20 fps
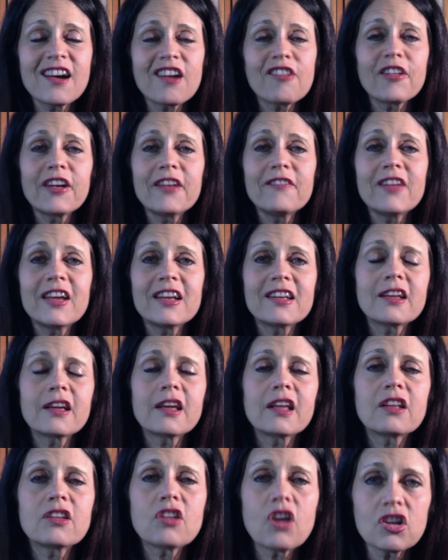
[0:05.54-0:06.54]
Reinventing
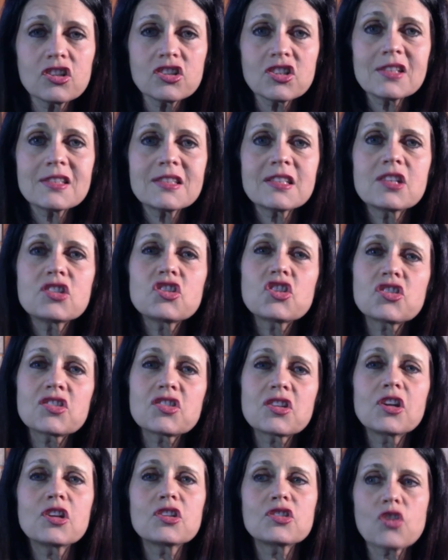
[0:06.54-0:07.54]
Indulgence, and just
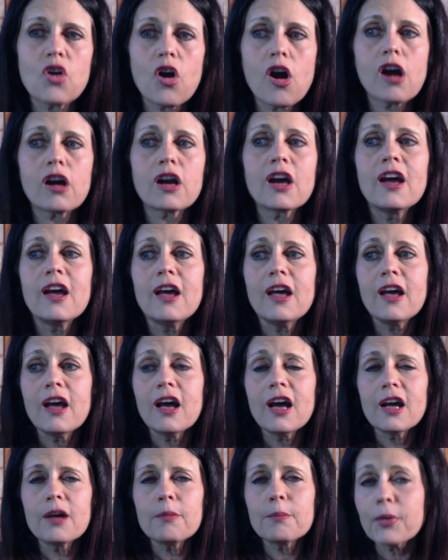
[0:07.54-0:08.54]
going to talk
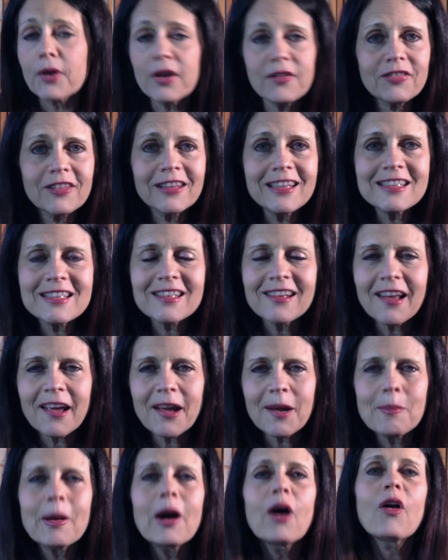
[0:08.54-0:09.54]
briefly today
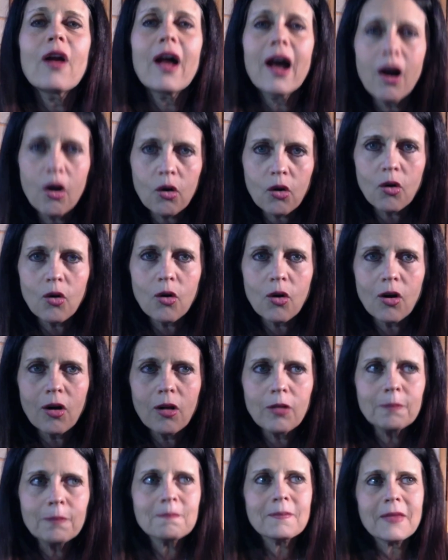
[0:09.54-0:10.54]
about
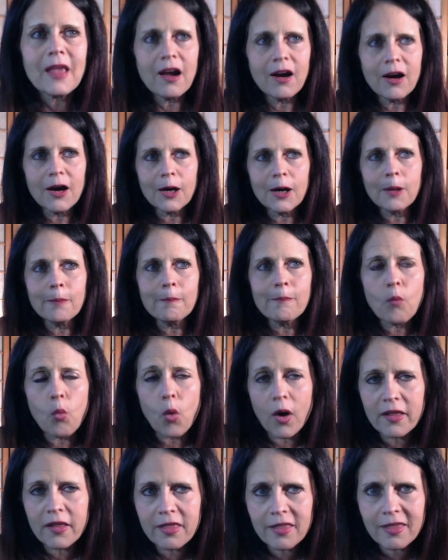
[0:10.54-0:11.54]
alcohol.
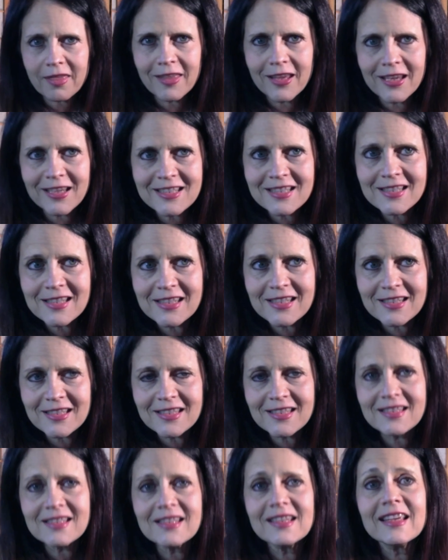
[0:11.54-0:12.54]
One of the things
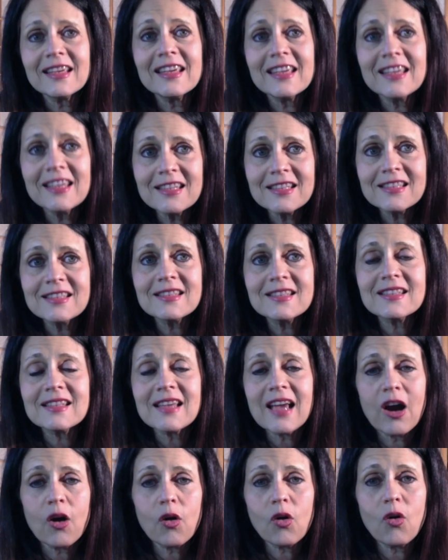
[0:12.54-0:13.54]
is
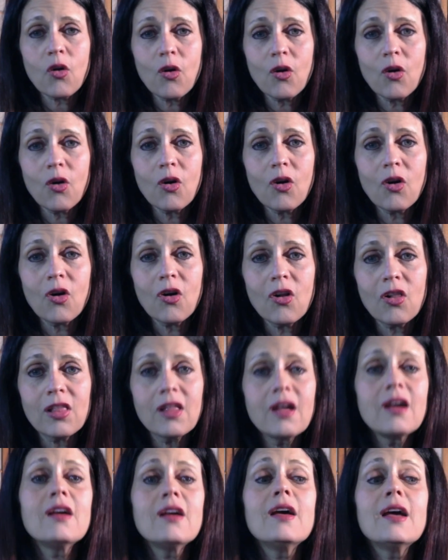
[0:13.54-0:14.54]
alcohol
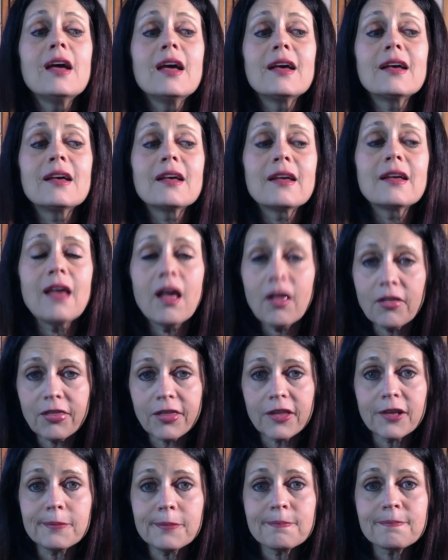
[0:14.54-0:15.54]

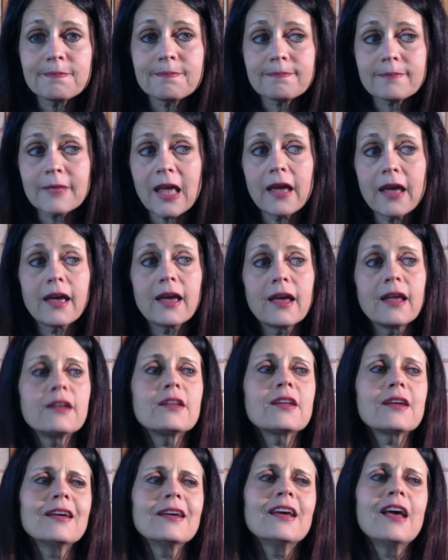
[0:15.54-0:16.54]
healthy? And
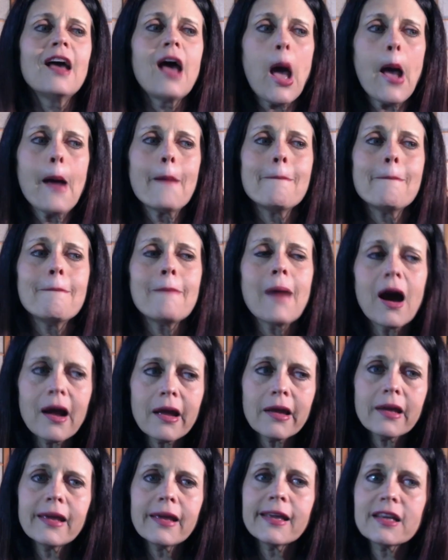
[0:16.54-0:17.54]

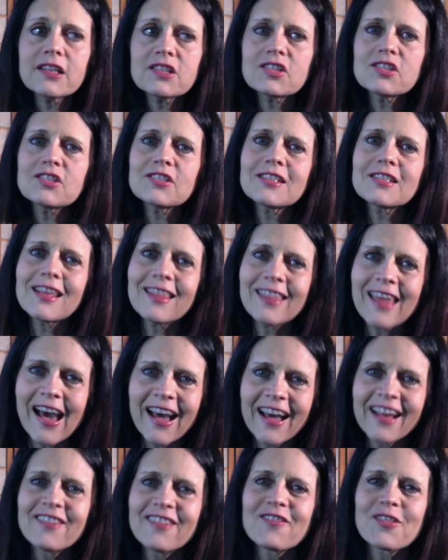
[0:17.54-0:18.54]
my answer to
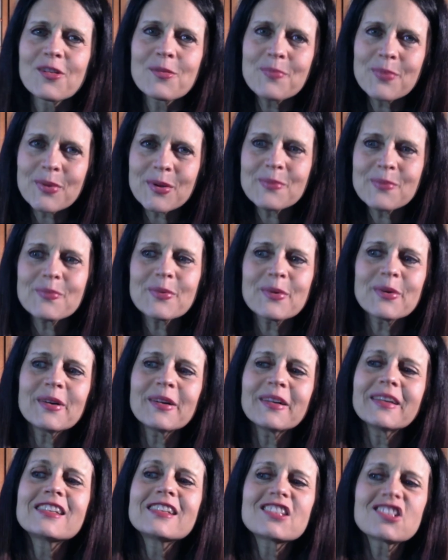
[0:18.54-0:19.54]
that for people
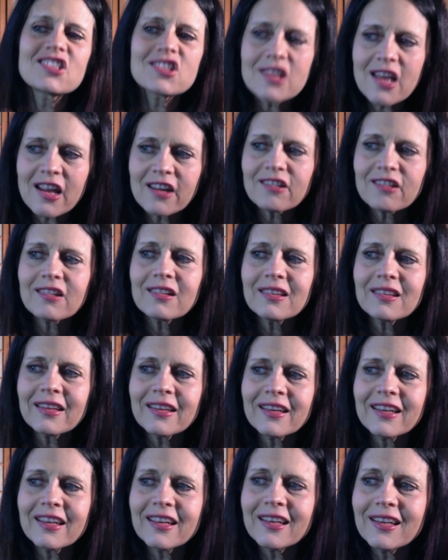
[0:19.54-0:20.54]
is
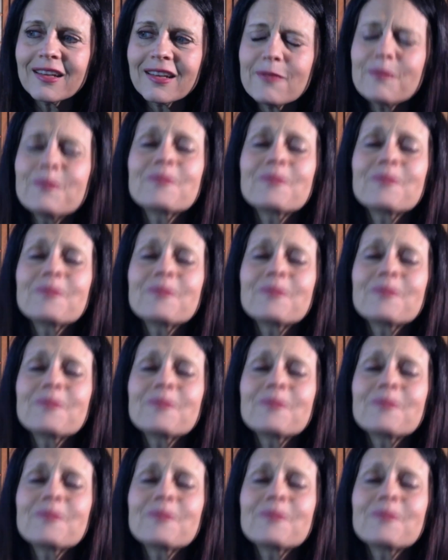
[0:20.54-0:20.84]
generally